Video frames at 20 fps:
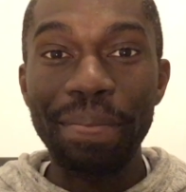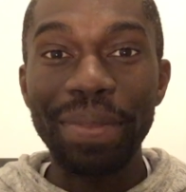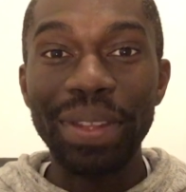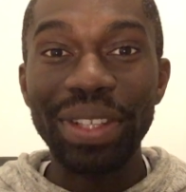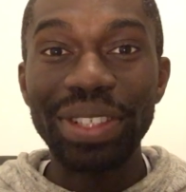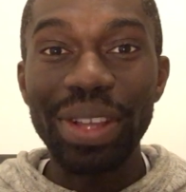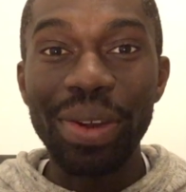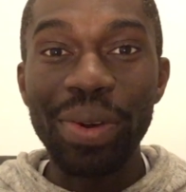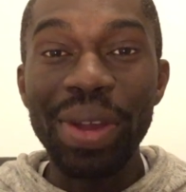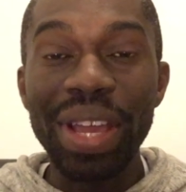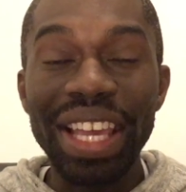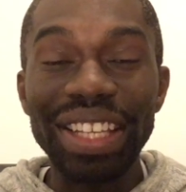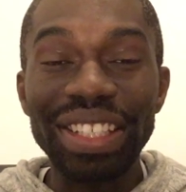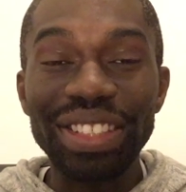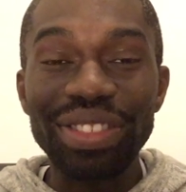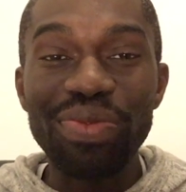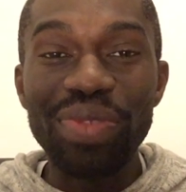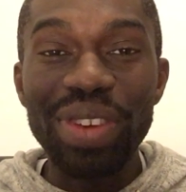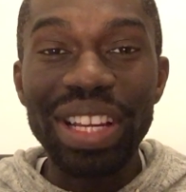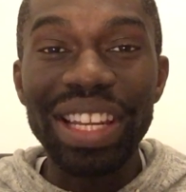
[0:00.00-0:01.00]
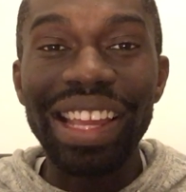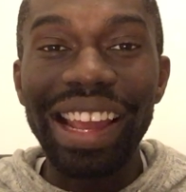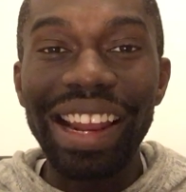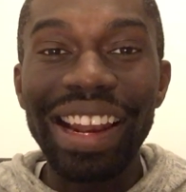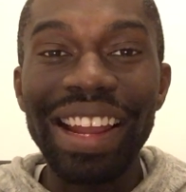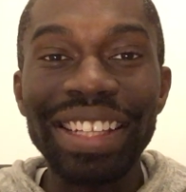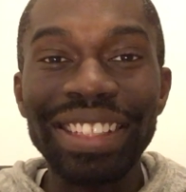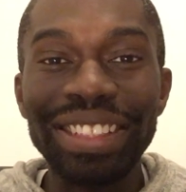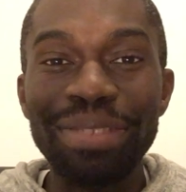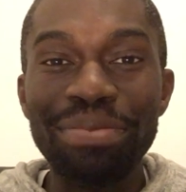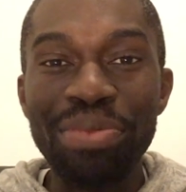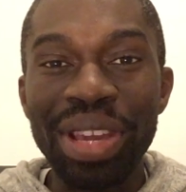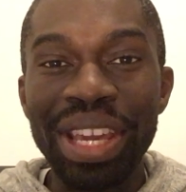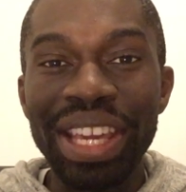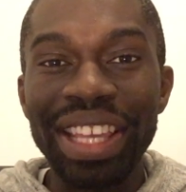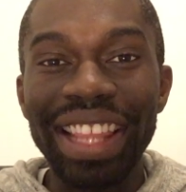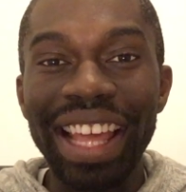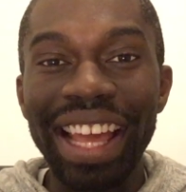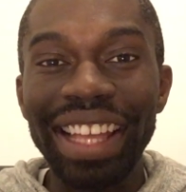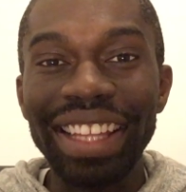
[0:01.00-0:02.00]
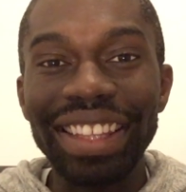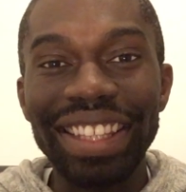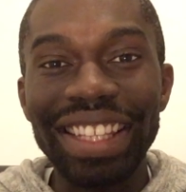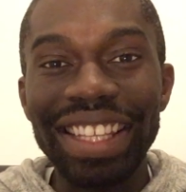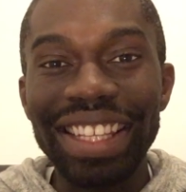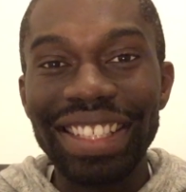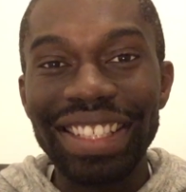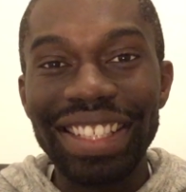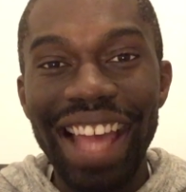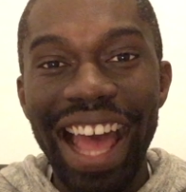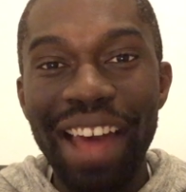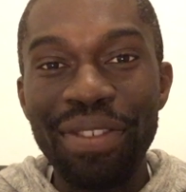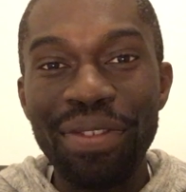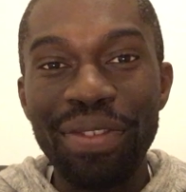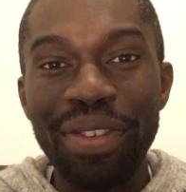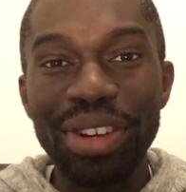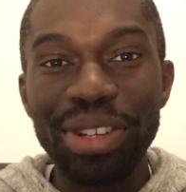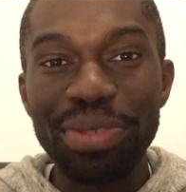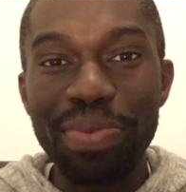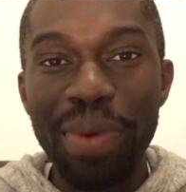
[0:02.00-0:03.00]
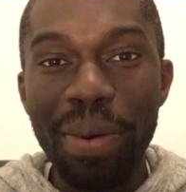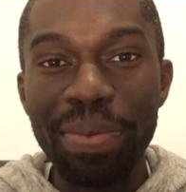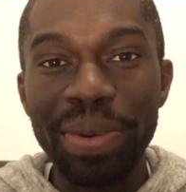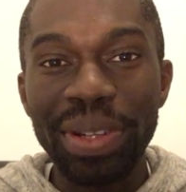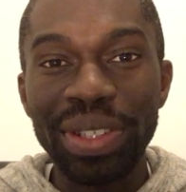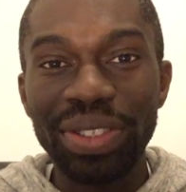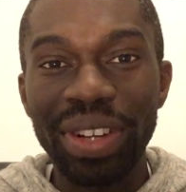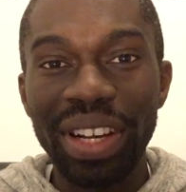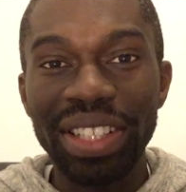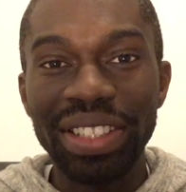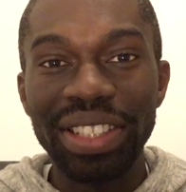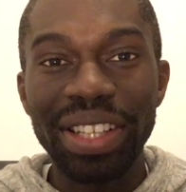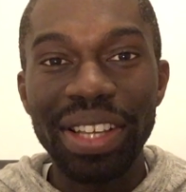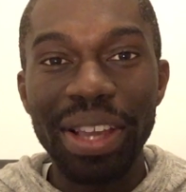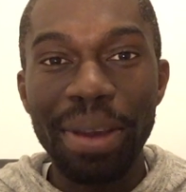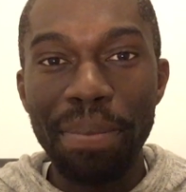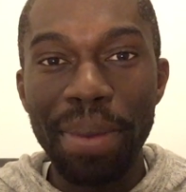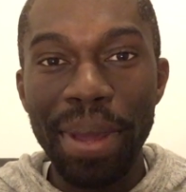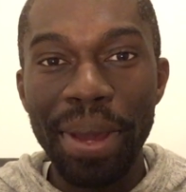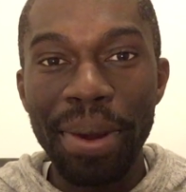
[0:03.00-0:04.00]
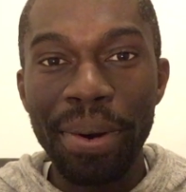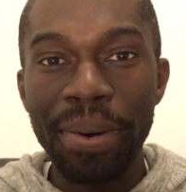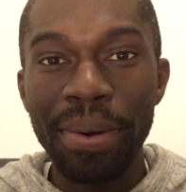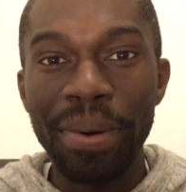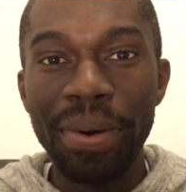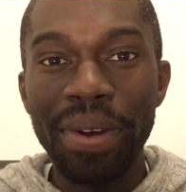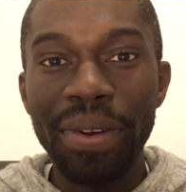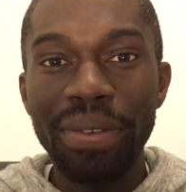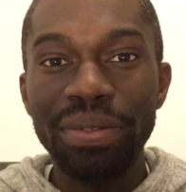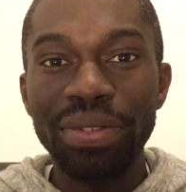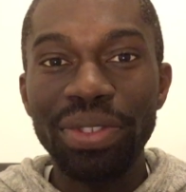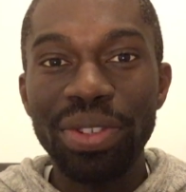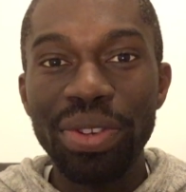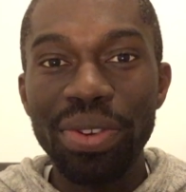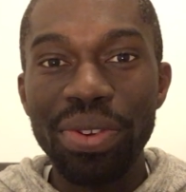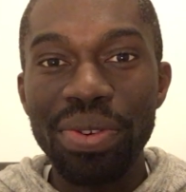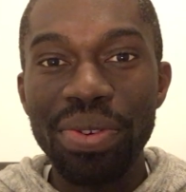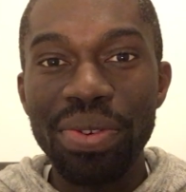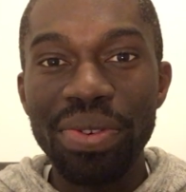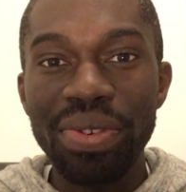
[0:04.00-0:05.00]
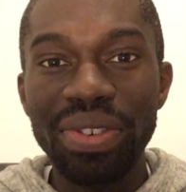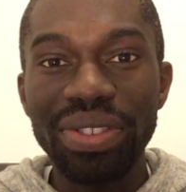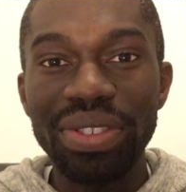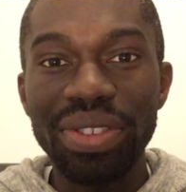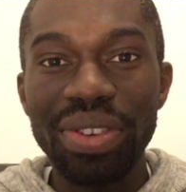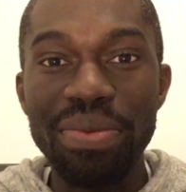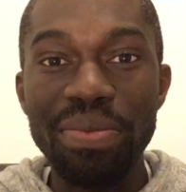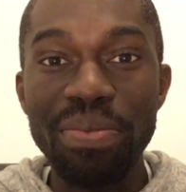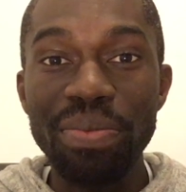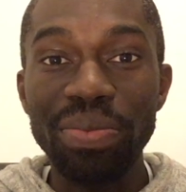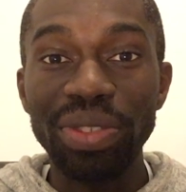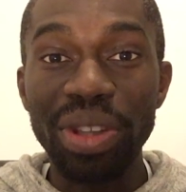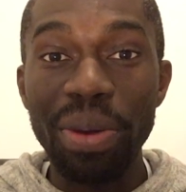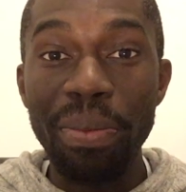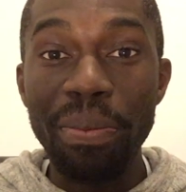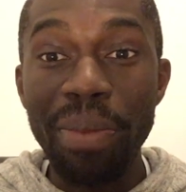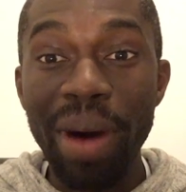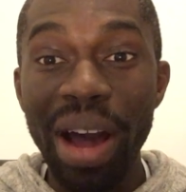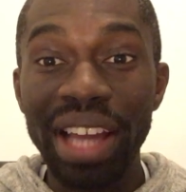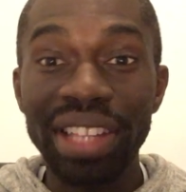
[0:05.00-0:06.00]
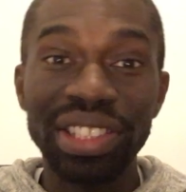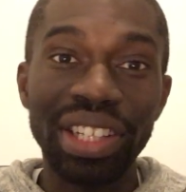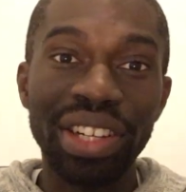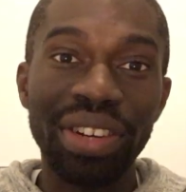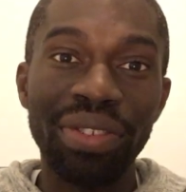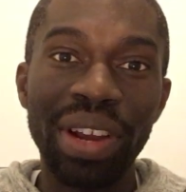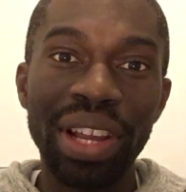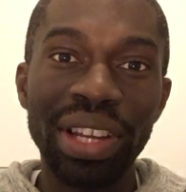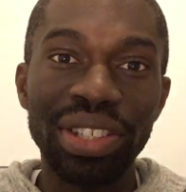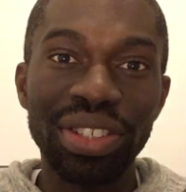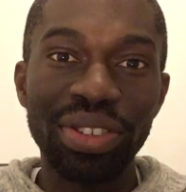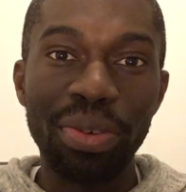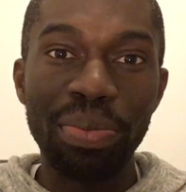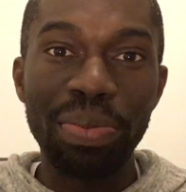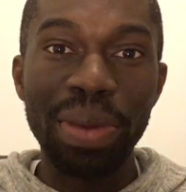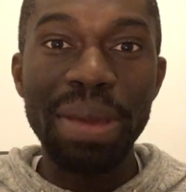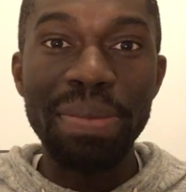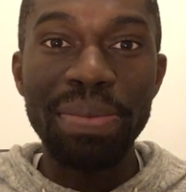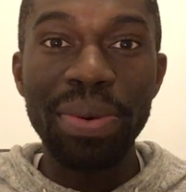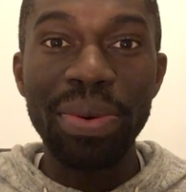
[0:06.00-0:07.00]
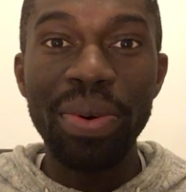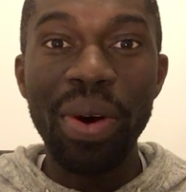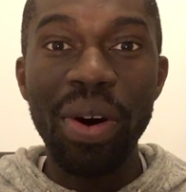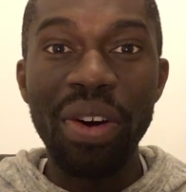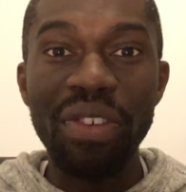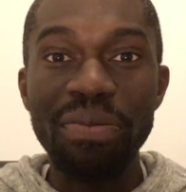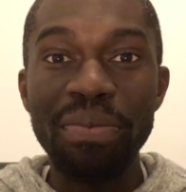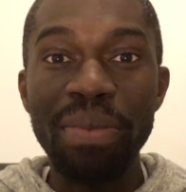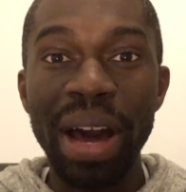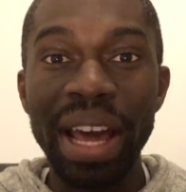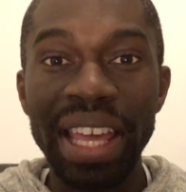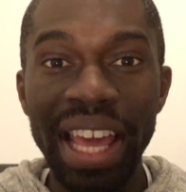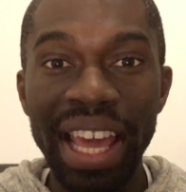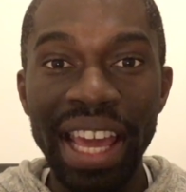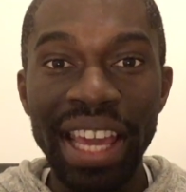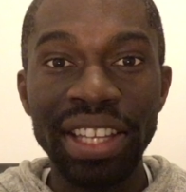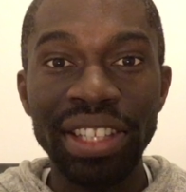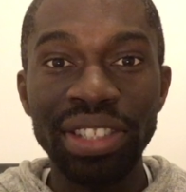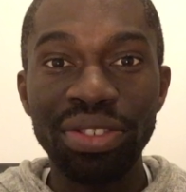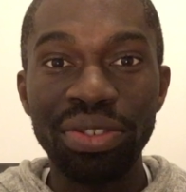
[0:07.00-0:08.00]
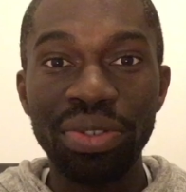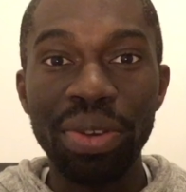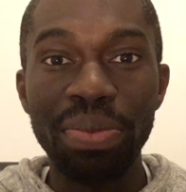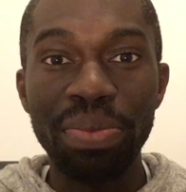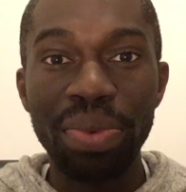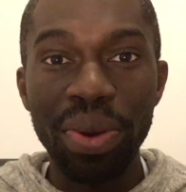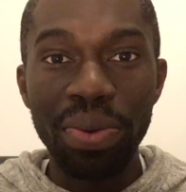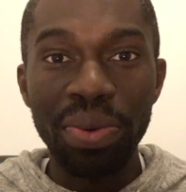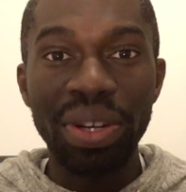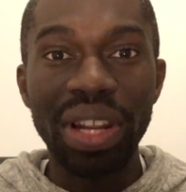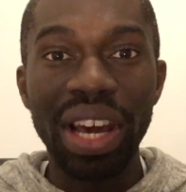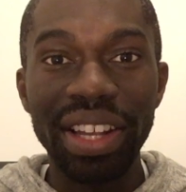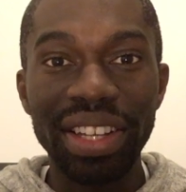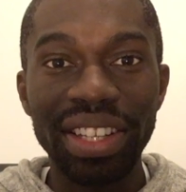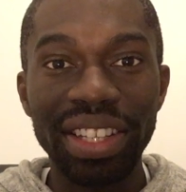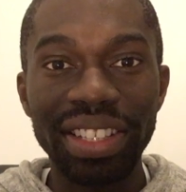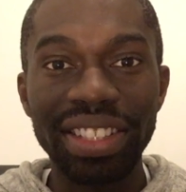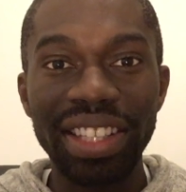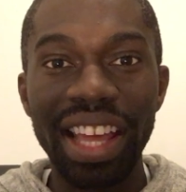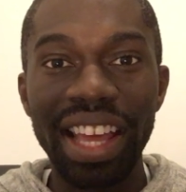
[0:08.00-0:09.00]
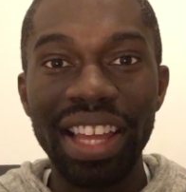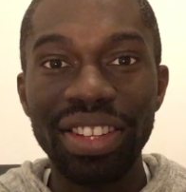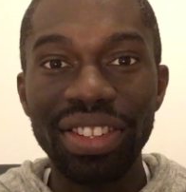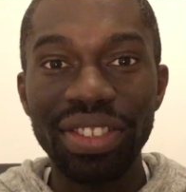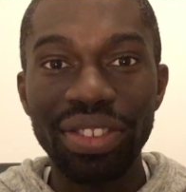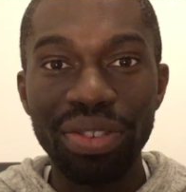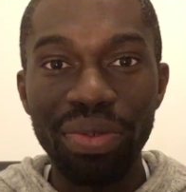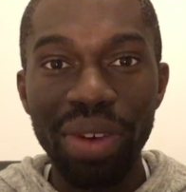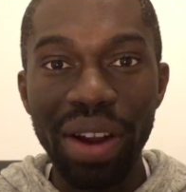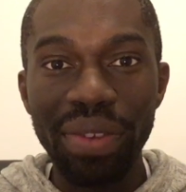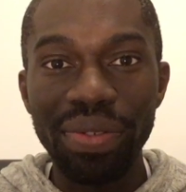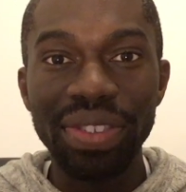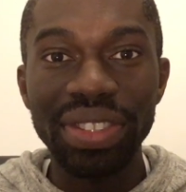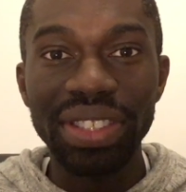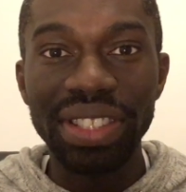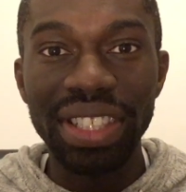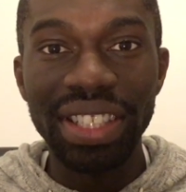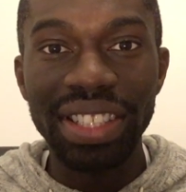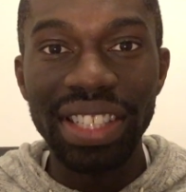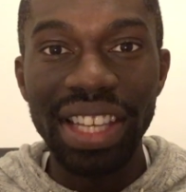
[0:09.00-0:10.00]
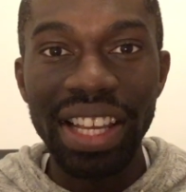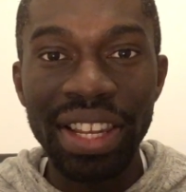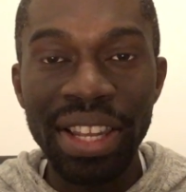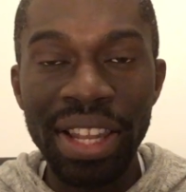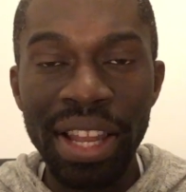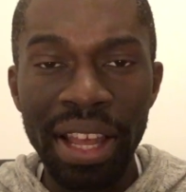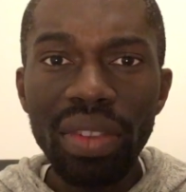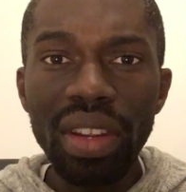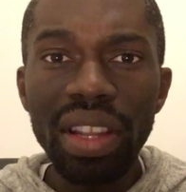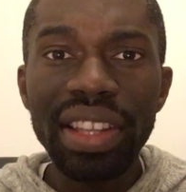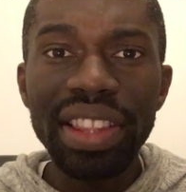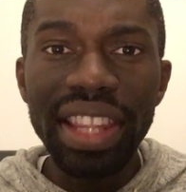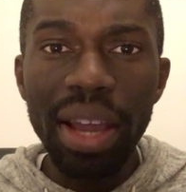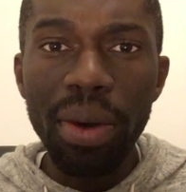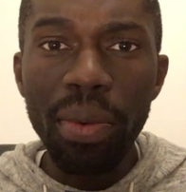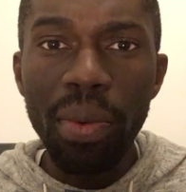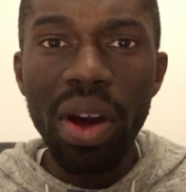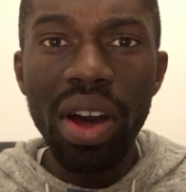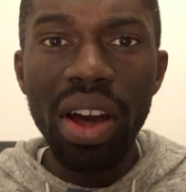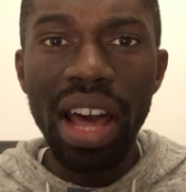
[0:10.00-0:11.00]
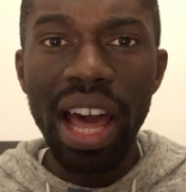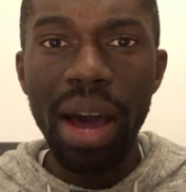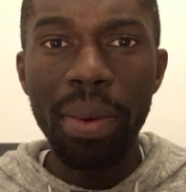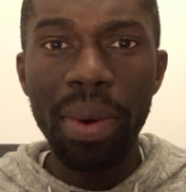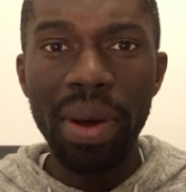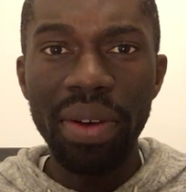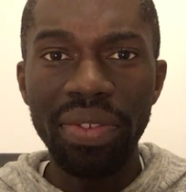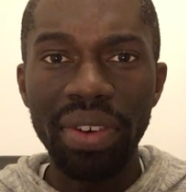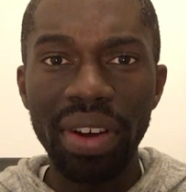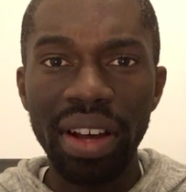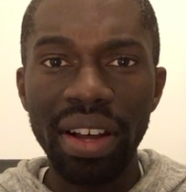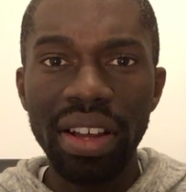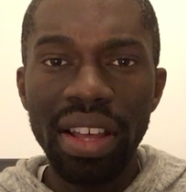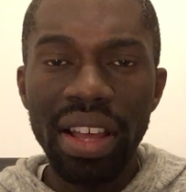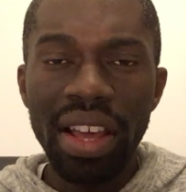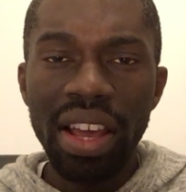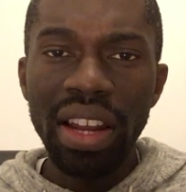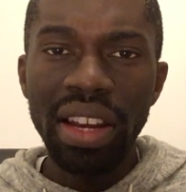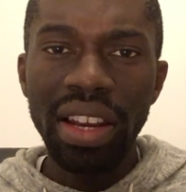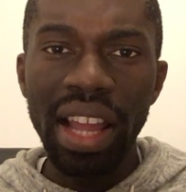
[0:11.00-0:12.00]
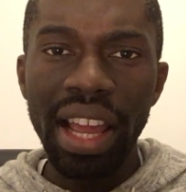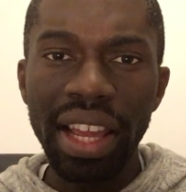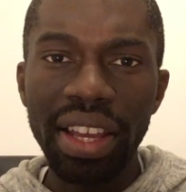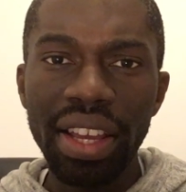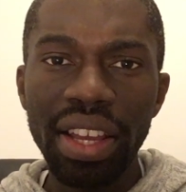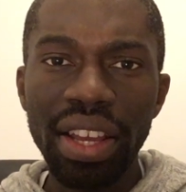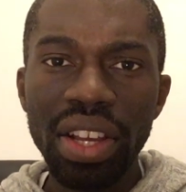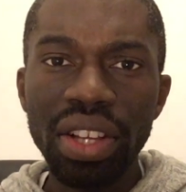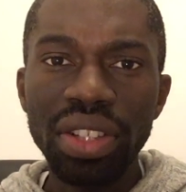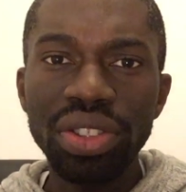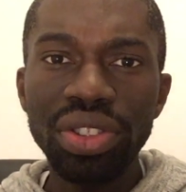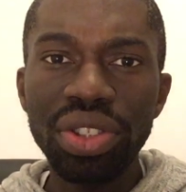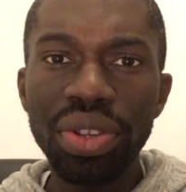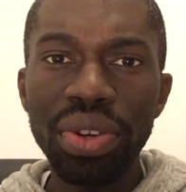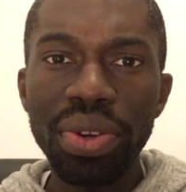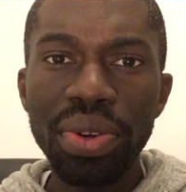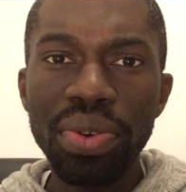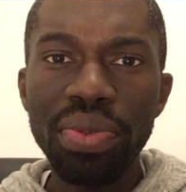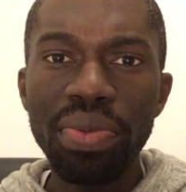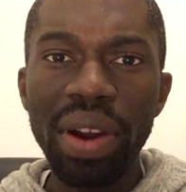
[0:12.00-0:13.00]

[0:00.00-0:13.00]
So it's really clear to me that this advert is probably trying to appeal to my generation or people of my age group who would understand the references in there. There were, however, like two